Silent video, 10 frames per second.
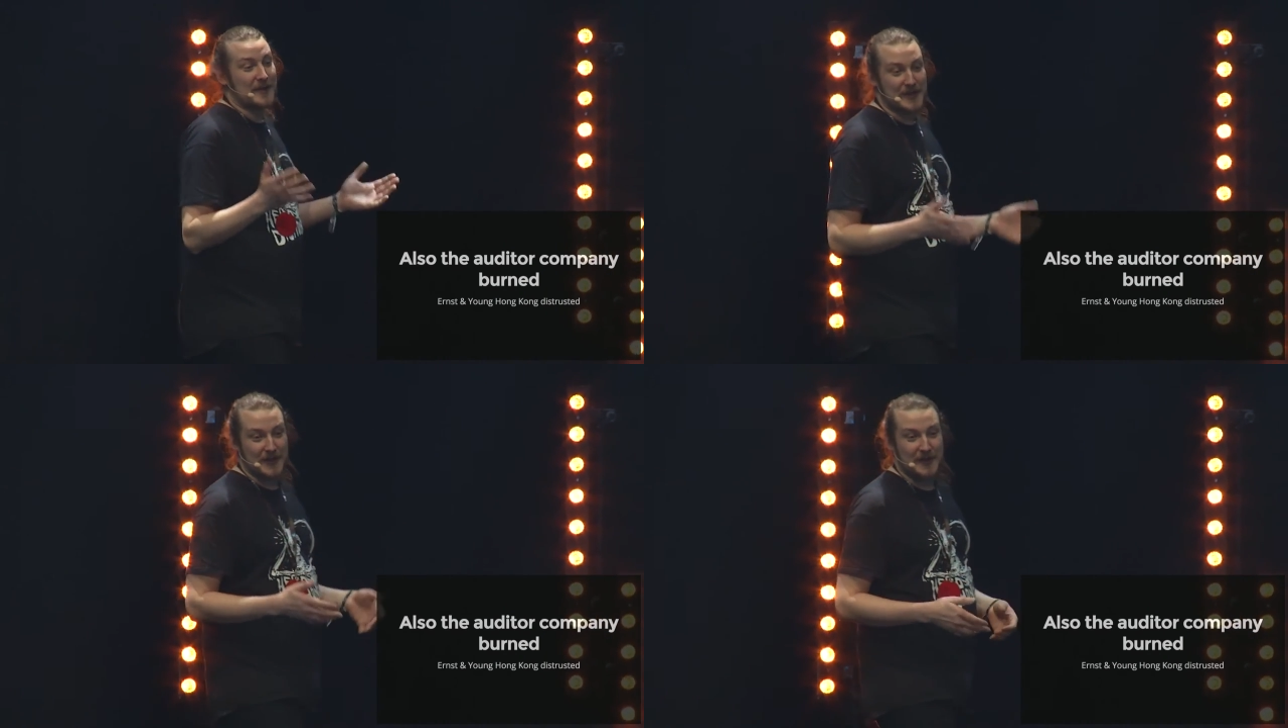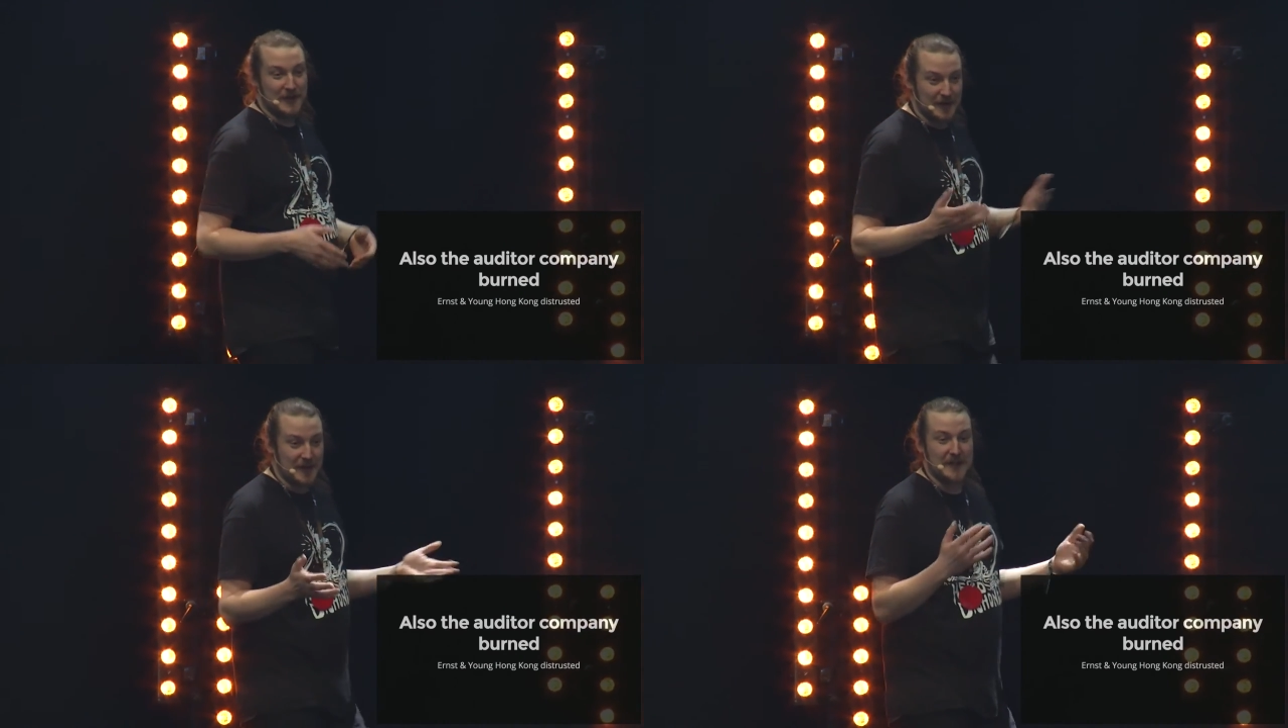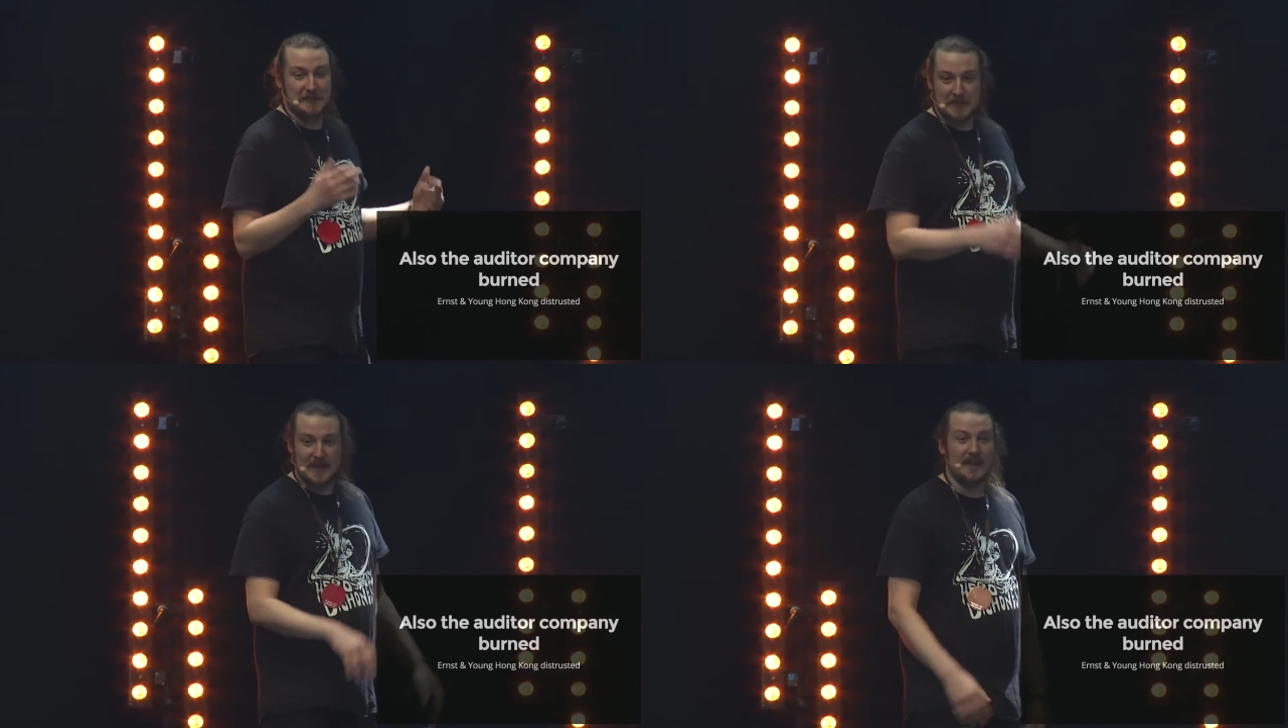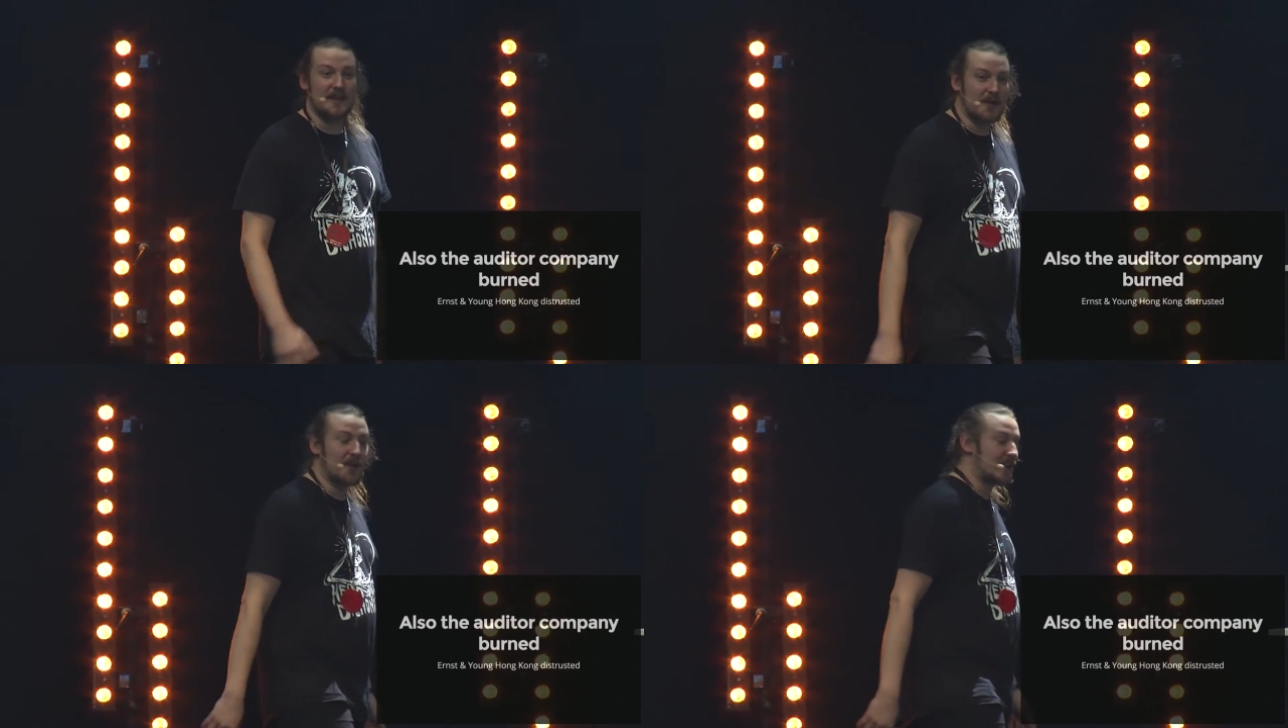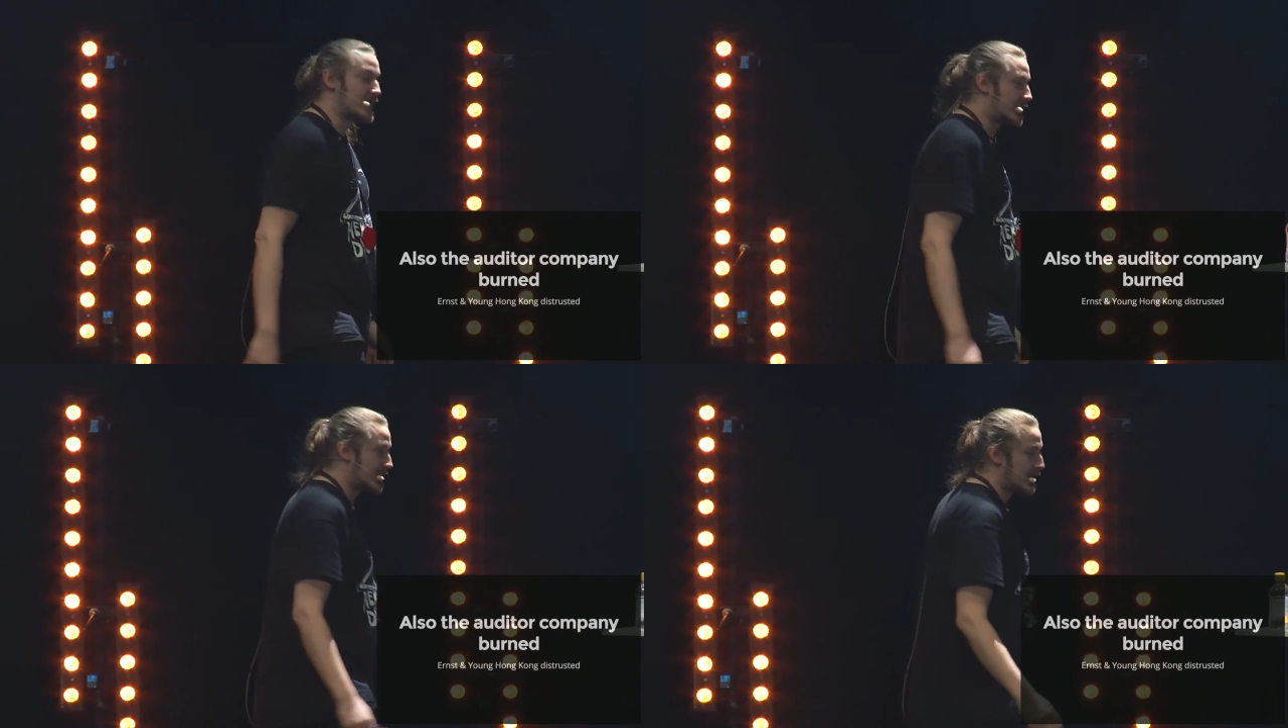to do the
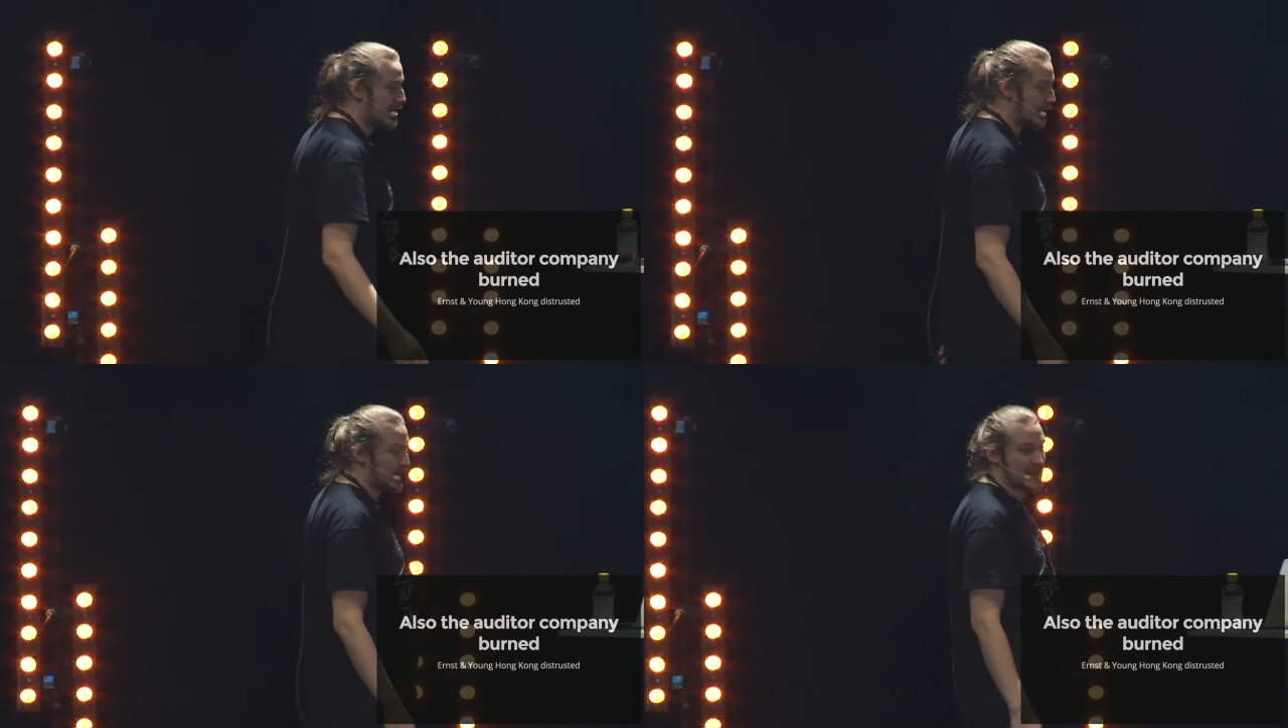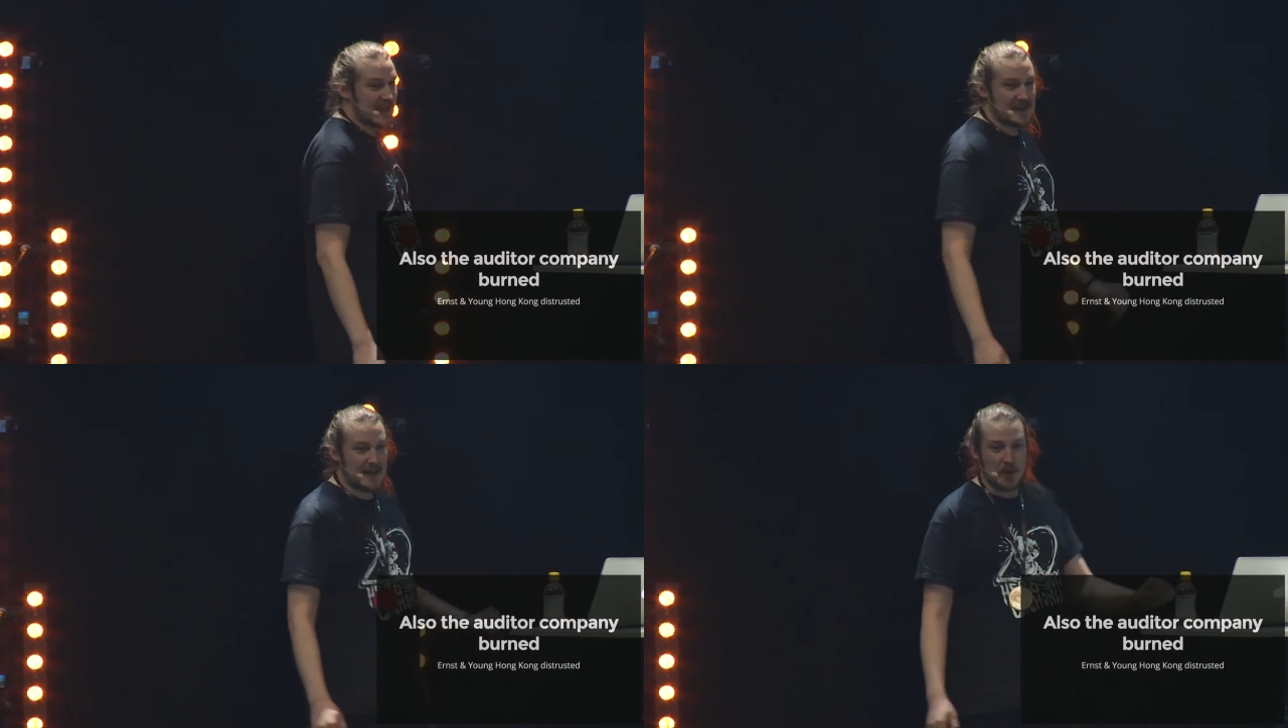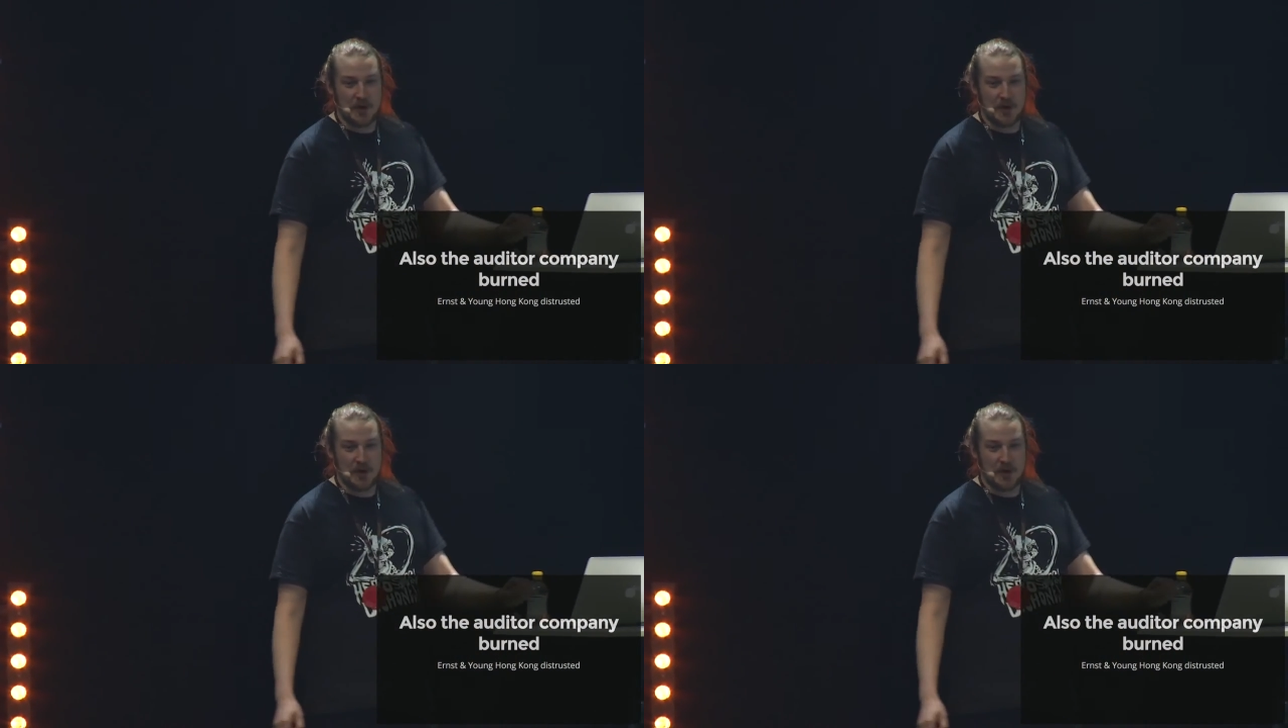audits for the CS anymore.